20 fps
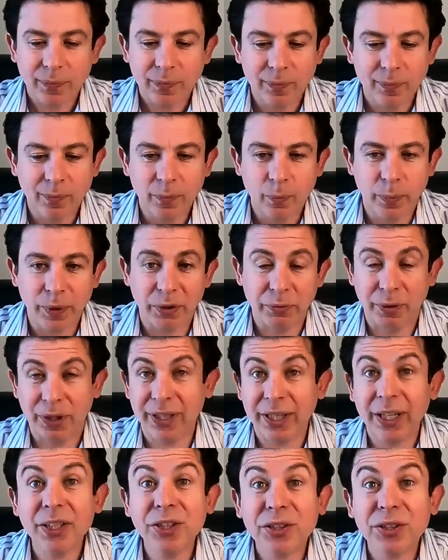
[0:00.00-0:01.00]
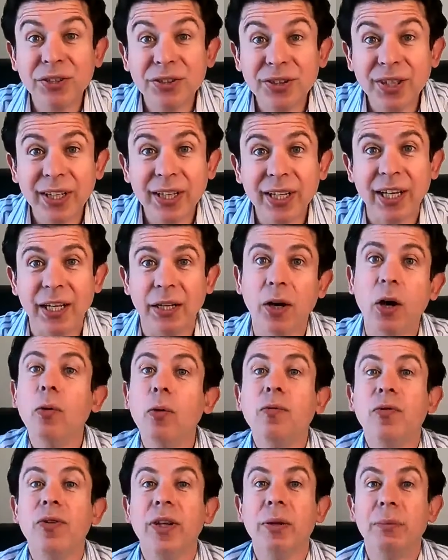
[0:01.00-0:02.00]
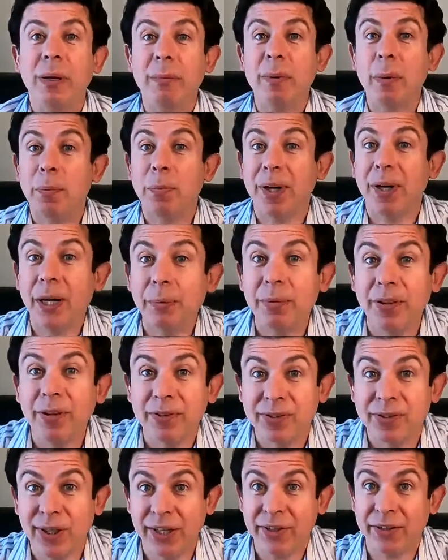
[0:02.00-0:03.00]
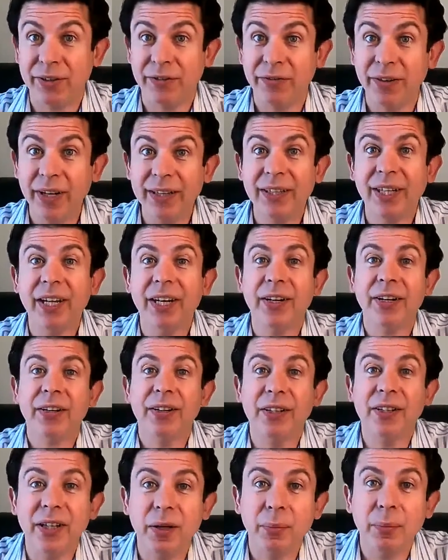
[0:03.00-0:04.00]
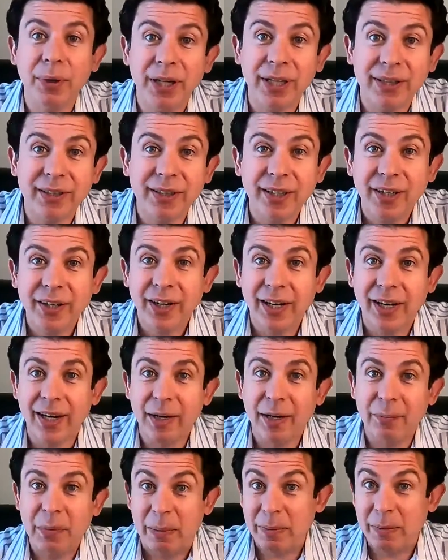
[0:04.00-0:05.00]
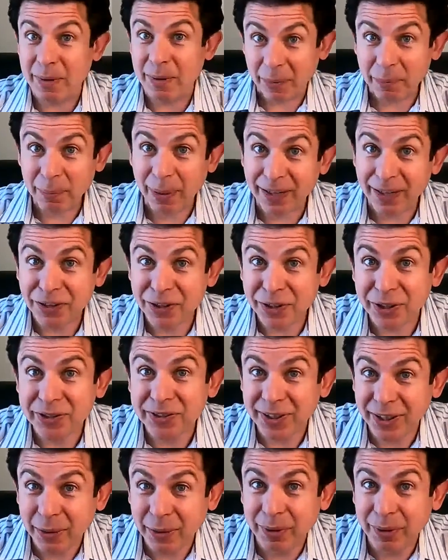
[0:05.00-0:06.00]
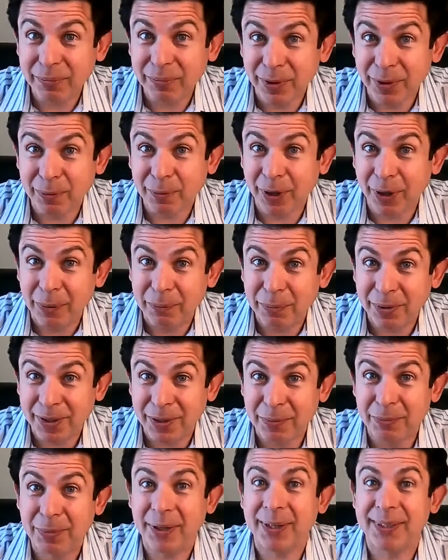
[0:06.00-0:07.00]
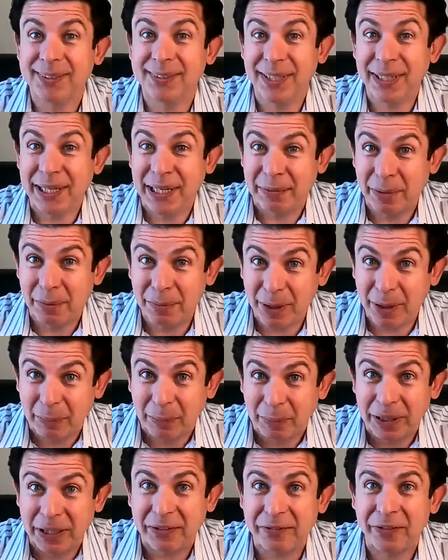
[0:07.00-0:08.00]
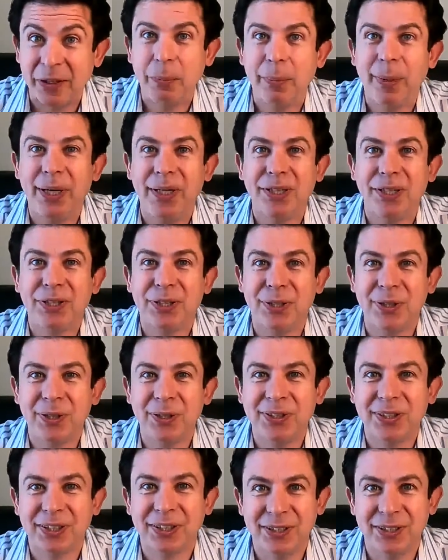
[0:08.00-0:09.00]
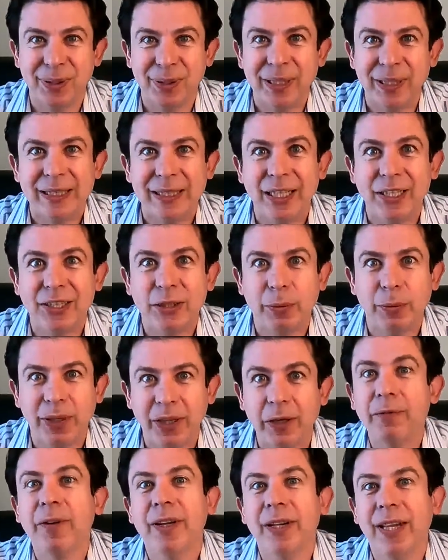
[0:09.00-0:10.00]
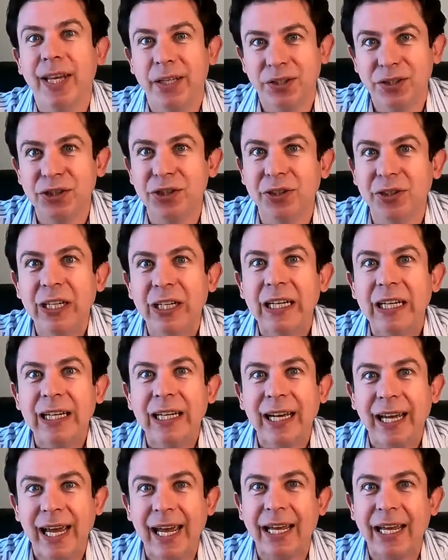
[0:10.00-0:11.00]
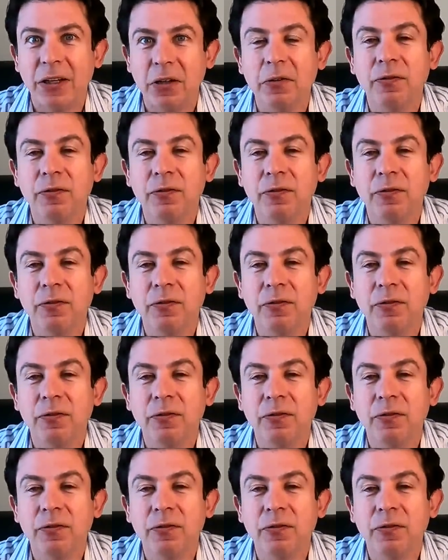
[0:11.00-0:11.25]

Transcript: be really interesting, and hopefully maybe bring up the standard of vet care a little bit, maybe make pet insurance a little bit more popular, because again, I'm a big believer in pet insurance because it really takes away that financial angle from